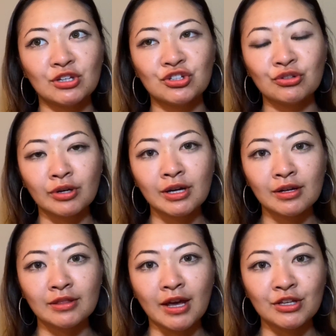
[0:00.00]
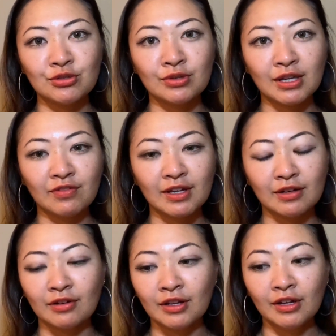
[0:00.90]
sure that you give
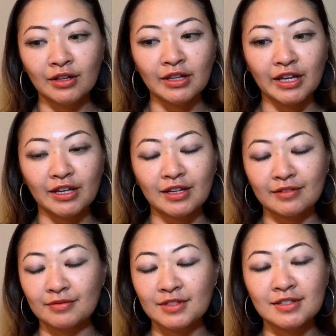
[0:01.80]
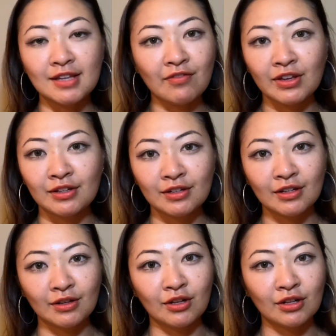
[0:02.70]
it like 7
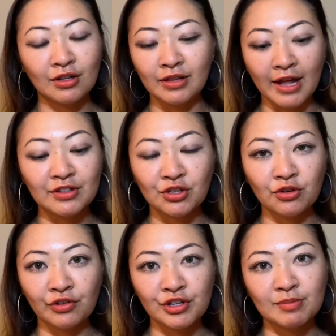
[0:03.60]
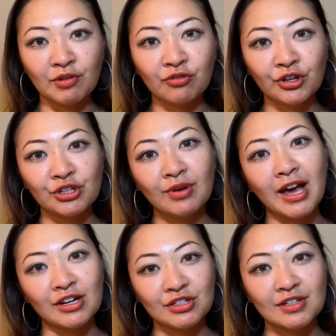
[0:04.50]
glance overs before you
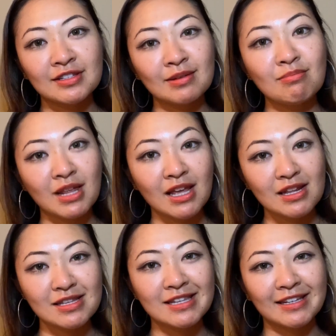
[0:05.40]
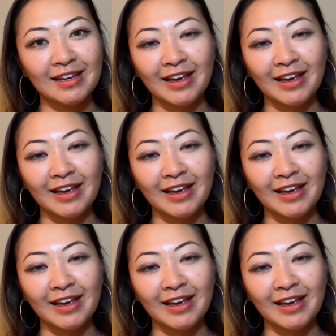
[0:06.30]
actually submit it,